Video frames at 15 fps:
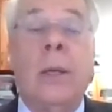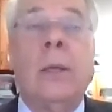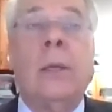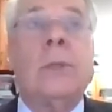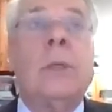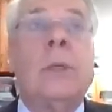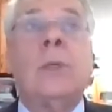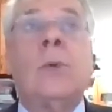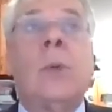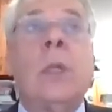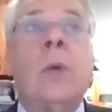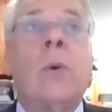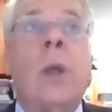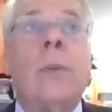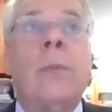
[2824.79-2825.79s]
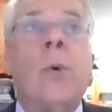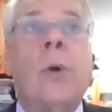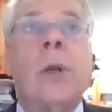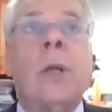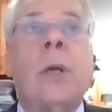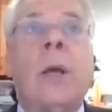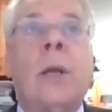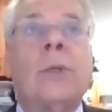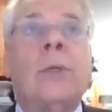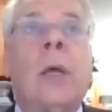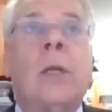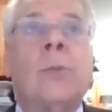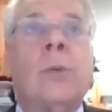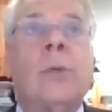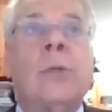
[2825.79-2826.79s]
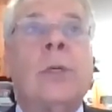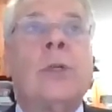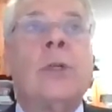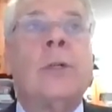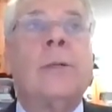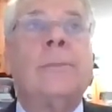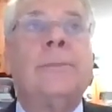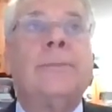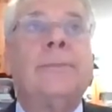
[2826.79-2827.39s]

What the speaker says: is really quite important. God has got us positioned.